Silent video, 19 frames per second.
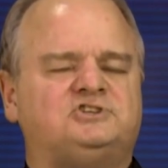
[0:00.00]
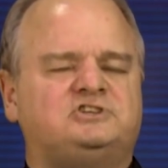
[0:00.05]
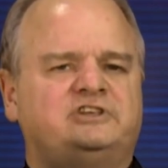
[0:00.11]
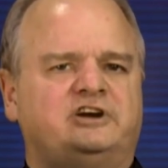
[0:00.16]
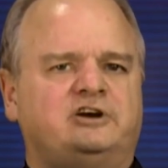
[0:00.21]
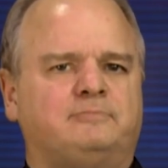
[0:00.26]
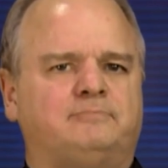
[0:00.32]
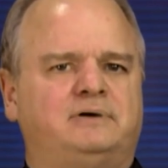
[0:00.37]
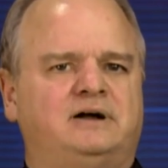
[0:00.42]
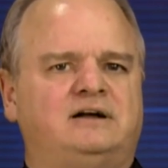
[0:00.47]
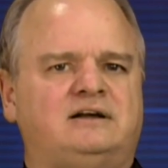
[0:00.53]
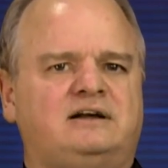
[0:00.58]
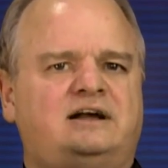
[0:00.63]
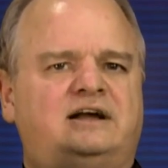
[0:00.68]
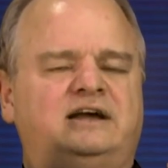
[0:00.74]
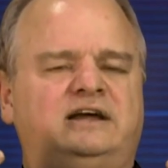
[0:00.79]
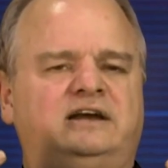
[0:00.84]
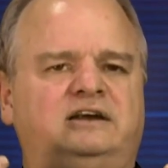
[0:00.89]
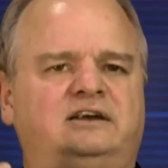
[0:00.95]
that are
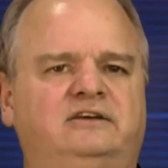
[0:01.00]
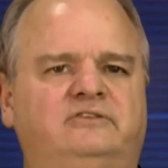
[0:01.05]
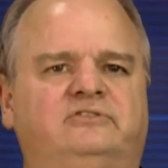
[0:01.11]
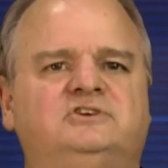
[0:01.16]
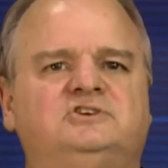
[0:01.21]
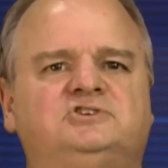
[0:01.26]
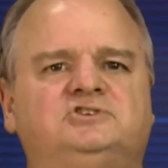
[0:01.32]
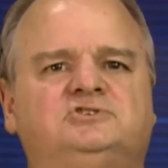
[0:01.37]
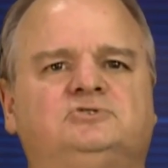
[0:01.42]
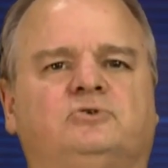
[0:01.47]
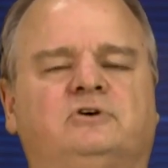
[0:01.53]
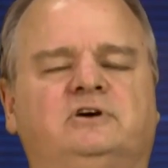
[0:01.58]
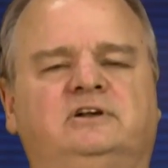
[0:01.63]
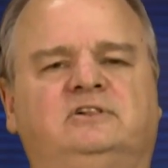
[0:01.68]
behind this story.